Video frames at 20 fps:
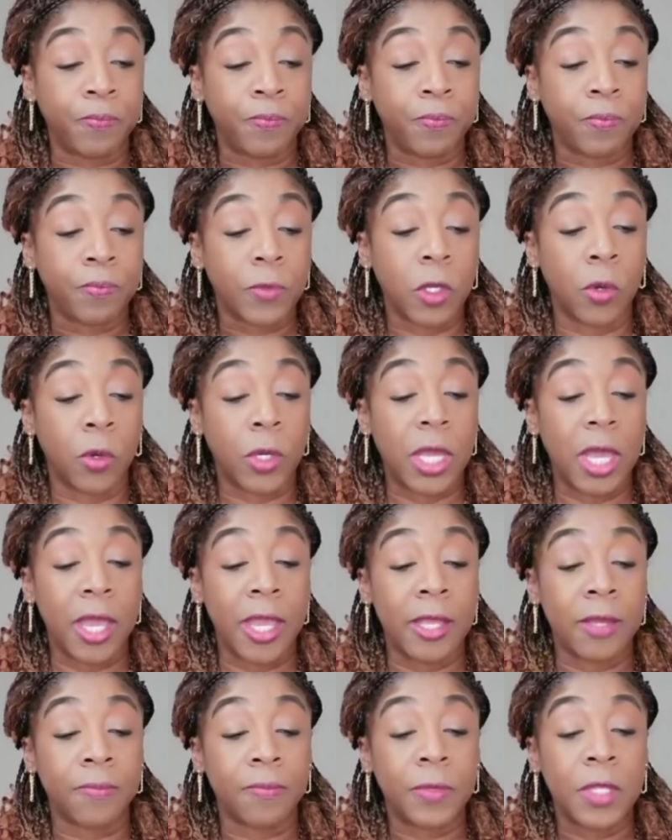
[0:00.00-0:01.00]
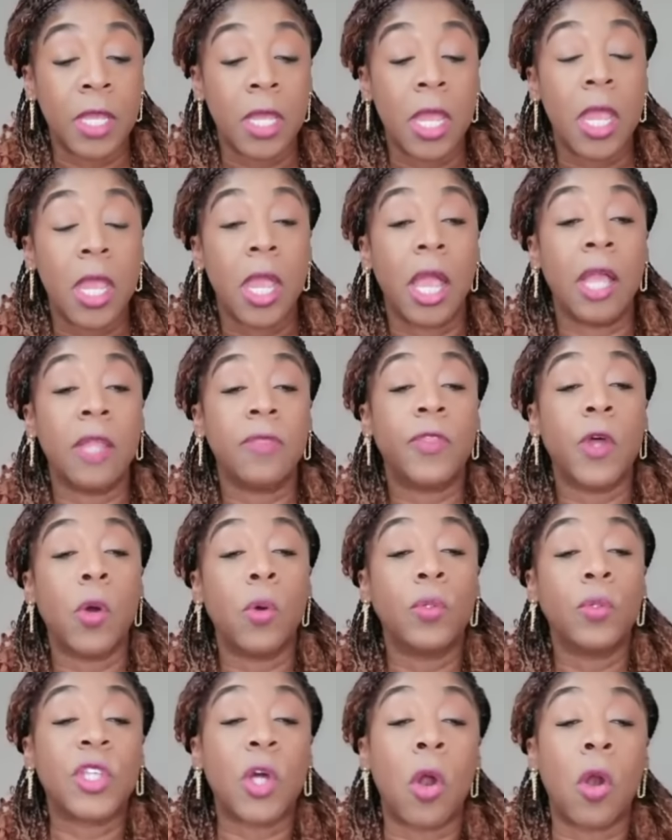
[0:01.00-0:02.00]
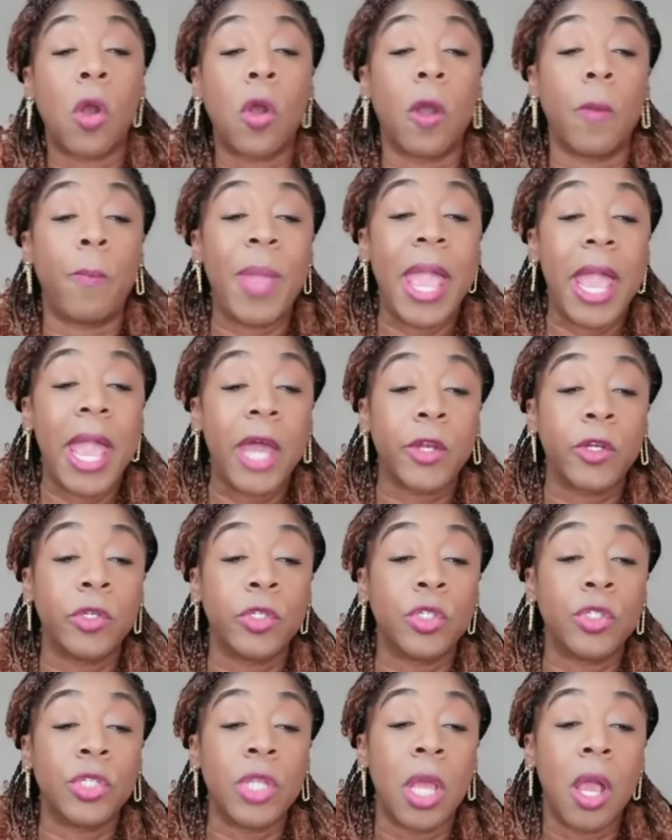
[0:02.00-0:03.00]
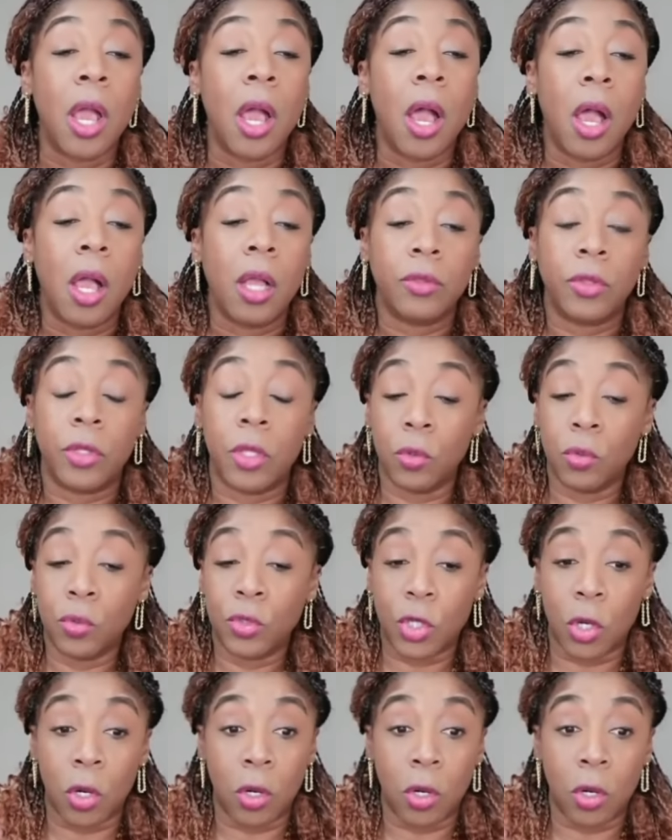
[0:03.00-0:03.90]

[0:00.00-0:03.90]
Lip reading: Okay. And those are her pattern. Those are the